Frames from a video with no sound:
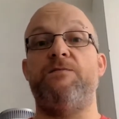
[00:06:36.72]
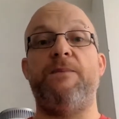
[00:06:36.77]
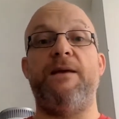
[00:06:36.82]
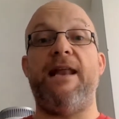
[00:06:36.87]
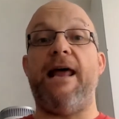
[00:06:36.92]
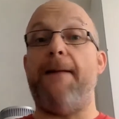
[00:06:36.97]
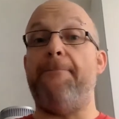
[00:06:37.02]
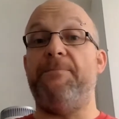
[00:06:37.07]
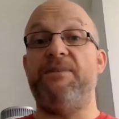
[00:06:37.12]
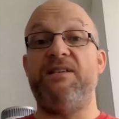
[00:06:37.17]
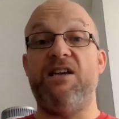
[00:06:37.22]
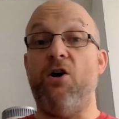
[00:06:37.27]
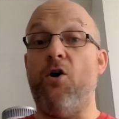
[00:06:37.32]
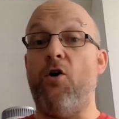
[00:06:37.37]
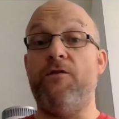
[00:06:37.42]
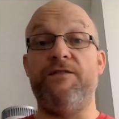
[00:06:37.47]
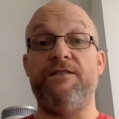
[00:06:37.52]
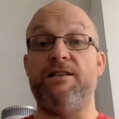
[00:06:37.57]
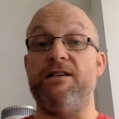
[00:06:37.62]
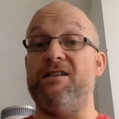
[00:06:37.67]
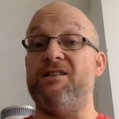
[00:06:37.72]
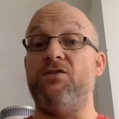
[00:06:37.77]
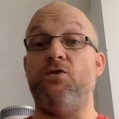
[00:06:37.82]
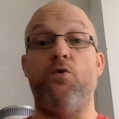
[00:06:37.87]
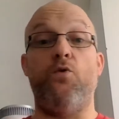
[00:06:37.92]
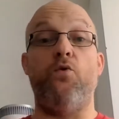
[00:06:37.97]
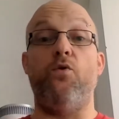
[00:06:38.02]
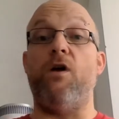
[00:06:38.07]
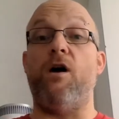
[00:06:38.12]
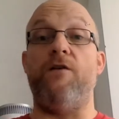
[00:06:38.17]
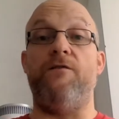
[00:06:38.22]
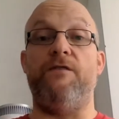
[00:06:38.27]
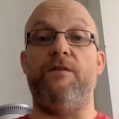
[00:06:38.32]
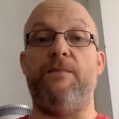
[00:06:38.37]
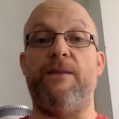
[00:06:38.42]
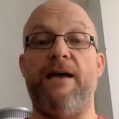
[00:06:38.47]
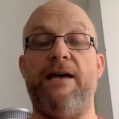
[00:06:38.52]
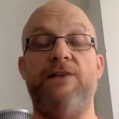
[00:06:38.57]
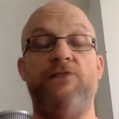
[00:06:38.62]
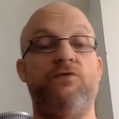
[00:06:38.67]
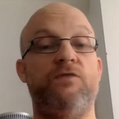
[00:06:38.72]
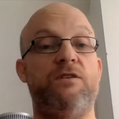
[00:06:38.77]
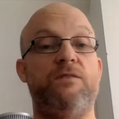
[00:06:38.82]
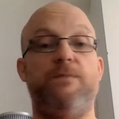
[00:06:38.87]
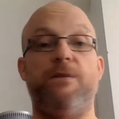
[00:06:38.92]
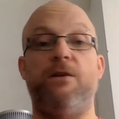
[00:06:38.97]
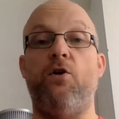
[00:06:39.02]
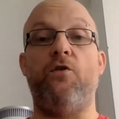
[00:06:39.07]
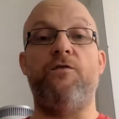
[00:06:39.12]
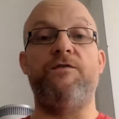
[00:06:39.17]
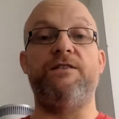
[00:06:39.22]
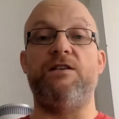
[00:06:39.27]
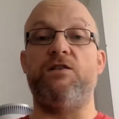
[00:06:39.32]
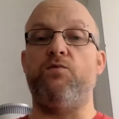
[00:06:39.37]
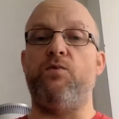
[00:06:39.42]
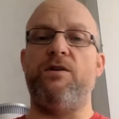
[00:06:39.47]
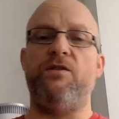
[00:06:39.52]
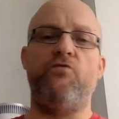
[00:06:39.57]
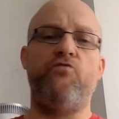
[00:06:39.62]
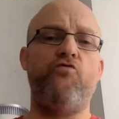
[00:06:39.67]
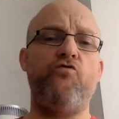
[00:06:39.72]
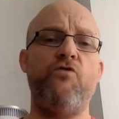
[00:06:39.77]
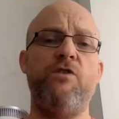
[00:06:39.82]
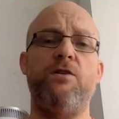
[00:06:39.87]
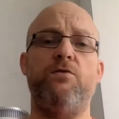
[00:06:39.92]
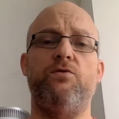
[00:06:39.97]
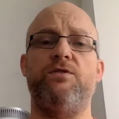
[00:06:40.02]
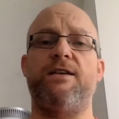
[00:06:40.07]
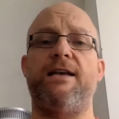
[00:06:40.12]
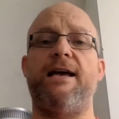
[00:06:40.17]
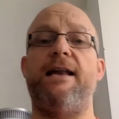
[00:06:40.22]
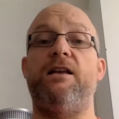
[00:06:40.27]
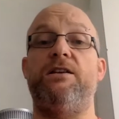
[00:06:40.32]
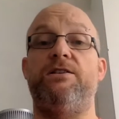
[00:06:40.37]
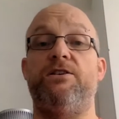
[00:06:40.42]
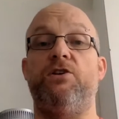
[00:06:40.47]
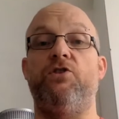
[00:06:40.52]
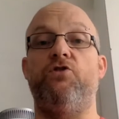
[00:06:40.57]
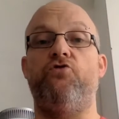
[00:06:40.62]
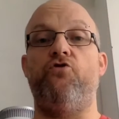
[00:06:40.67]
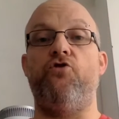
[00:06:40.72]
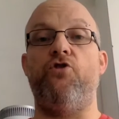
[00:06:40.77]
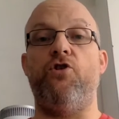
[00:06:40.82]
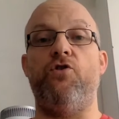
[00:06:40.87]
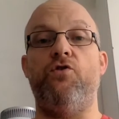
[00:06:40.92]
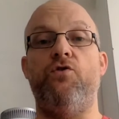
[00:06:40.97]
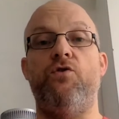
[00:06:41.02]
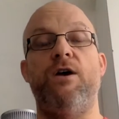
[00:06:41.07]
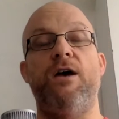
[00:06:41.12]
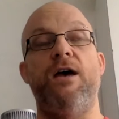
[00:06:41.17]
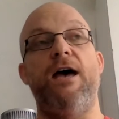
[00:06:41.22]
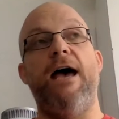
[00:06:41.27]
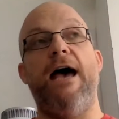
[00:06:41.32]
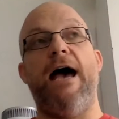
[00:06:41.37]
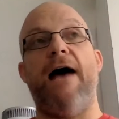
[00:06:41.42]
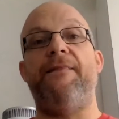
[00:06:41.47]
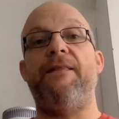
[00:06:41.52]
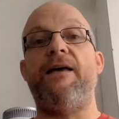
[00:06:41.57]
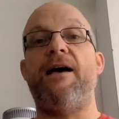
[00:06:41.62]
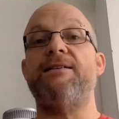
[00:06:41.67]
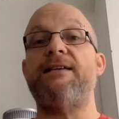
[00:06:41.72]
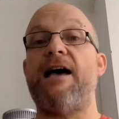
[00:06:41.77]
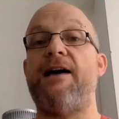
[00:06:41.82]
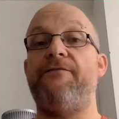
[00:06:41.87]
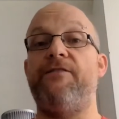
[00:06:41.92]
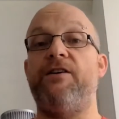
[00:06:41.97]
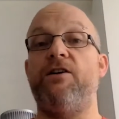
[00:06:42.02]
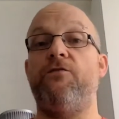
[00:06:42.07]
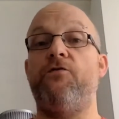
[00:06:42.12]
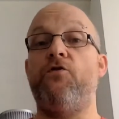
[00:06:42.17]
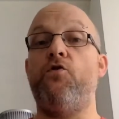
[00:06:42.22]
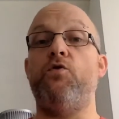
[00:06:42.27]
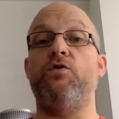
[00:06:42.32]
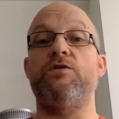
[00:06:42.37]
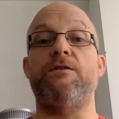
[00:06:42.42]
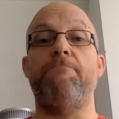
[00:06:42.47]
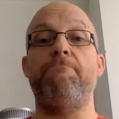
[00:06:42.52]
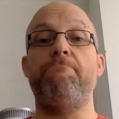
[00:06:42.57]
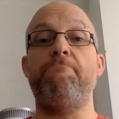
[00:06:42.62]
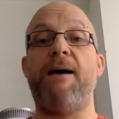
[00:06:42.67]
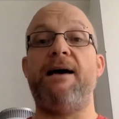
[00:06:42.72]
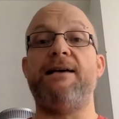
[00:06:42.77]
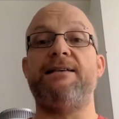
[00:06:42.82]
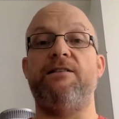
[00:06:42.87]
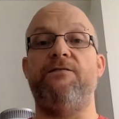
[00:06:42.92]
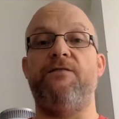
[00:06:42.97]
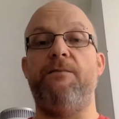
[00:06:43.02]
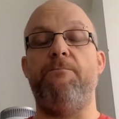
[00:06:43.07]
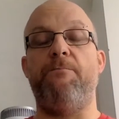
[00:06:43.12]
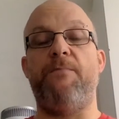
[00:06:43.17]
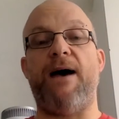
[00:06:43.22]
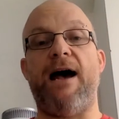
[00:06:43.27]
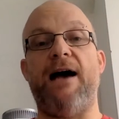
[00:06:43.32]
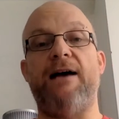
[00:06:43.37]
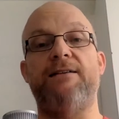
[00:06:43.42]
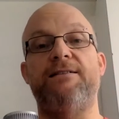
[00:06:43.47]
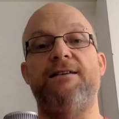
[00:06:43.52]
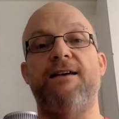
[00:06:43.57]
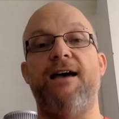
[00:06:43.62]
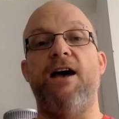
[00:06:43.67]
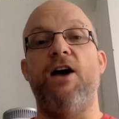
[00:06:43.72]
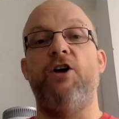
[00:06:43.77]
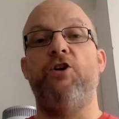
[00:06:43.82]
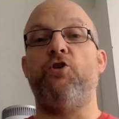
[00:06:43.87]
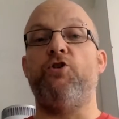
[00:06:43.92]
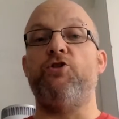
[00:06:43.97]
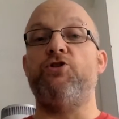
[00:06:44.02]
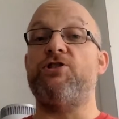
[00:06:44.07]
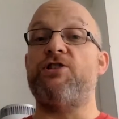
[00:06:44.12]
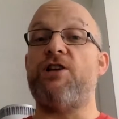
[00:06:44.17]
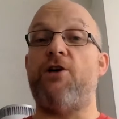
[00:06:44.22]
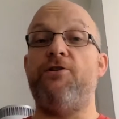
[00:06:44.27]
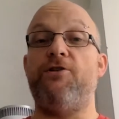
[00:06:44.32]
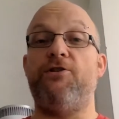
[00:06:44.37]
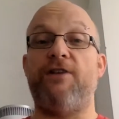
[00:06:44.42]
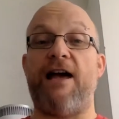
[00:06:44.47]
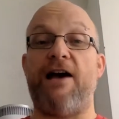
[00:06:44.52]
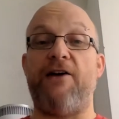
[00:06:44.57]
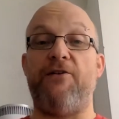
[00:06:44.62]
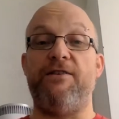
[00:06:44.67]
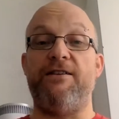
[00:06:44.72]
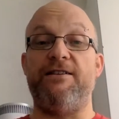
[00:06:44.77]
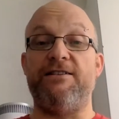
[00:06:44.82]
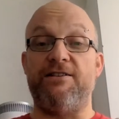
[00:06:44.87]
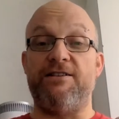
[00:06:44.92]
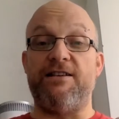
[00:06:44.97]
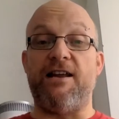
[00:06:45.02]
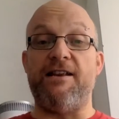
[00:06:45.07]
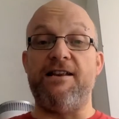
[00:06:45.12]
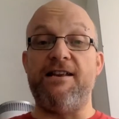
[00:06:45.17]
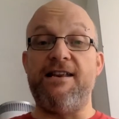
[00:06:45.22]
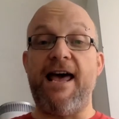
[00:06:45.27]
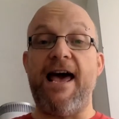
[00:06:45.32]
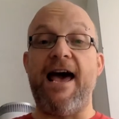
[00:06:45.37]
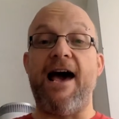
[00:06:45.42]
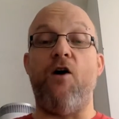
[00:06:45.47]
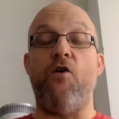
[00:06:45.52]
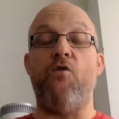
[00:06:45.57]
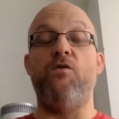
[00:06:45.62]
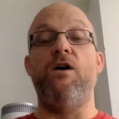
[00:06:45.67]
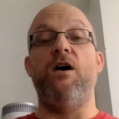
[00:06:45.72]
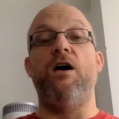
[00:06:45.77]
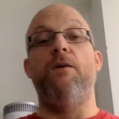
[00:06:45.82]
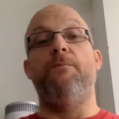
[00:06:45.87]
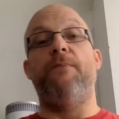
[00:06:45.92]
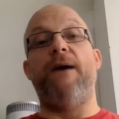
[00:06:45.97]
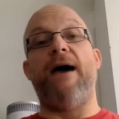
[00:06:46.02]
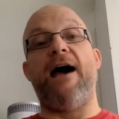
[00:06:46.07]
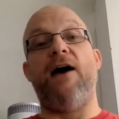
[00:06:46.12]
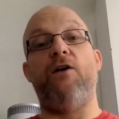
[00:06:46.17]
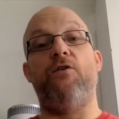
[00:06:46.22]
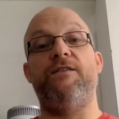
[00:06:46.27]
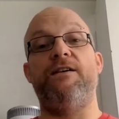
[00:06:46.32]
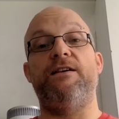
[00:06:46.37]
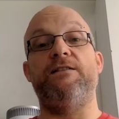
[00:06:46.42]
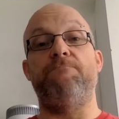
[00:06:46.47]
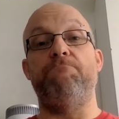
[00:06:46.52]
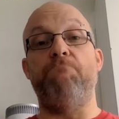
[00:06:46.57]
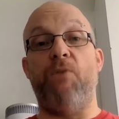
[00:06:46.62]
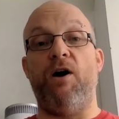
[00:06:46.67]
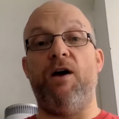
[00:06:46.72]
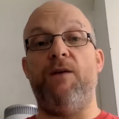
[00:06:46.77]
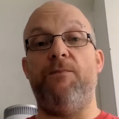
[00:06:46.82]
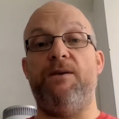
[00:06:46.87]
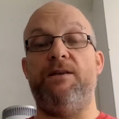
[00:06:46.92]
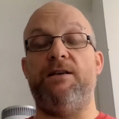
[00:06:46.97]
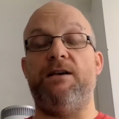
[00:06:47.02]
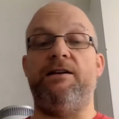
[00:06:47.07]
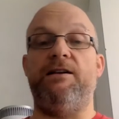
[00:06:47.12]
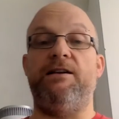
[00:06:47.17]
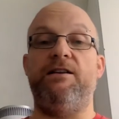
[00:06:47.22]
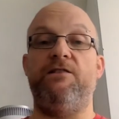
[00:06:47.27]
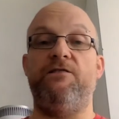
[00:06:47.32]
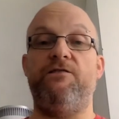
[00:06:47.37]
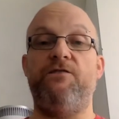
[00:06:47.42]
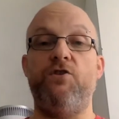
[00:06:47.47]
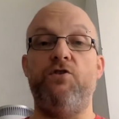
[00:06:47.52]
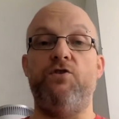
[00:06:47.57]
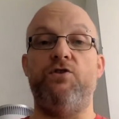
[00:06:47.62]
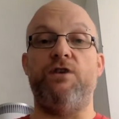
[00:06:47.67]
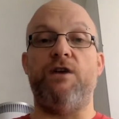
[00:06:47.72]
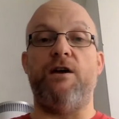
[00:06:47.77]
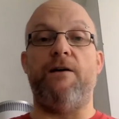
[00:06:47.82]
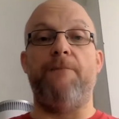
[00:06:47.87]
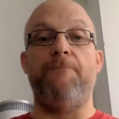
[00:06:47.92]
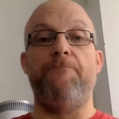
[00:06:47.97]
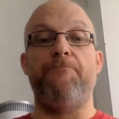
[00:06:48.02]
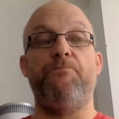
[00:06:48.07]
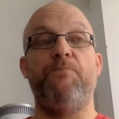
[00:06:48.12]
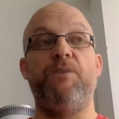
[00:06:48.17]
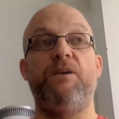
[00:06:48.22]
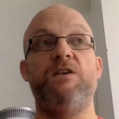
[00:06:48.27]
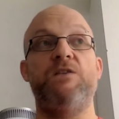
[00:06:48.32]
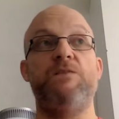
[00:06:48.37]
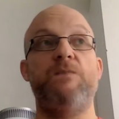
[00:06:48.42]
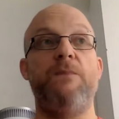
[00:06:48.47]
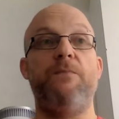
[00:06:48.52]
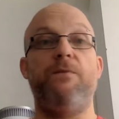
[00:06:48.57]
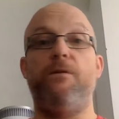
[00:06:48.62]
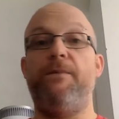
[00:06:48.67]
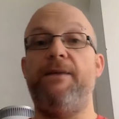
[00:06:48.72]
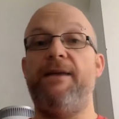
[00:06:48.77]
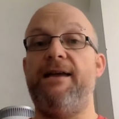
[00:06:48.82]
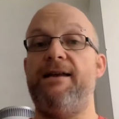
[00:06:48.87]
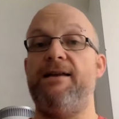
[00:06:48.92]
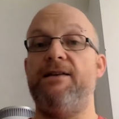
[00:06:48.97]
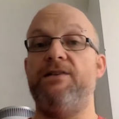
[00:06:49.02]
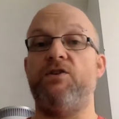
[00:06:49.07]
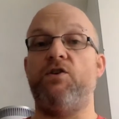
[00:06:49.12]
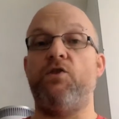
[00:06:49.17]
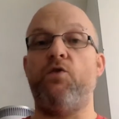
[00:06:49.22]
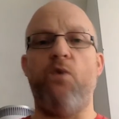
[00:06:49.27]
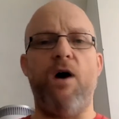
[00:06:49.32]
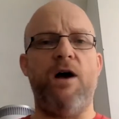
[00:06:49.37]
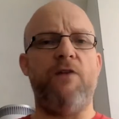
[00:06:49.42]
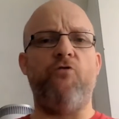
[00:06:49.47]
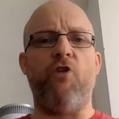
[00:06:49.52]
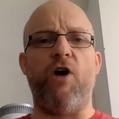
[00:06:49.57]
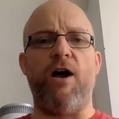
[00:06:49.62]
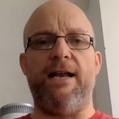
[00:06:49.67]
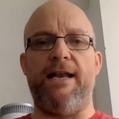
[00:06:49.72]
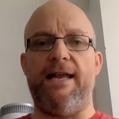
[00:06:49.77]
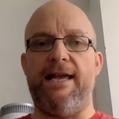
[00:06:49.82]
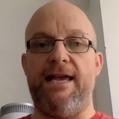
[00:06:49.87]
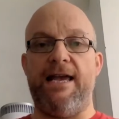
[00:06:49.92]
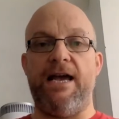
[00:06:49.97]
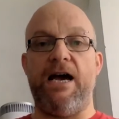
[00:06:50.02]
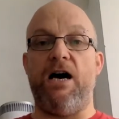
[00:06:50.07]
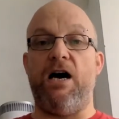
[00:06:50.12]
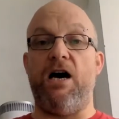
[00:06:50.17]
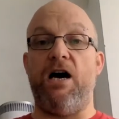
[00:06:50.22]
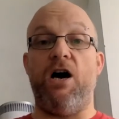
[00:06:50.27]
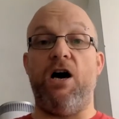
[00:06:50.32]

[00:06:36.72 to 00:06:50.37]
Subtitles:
been empty offices all over the place, or there's been offices with a real skeleton crew. And that's having, of course, a massive impact, not just only on how things are done now, but how things might be done in the future, because people are beginning to quite rightly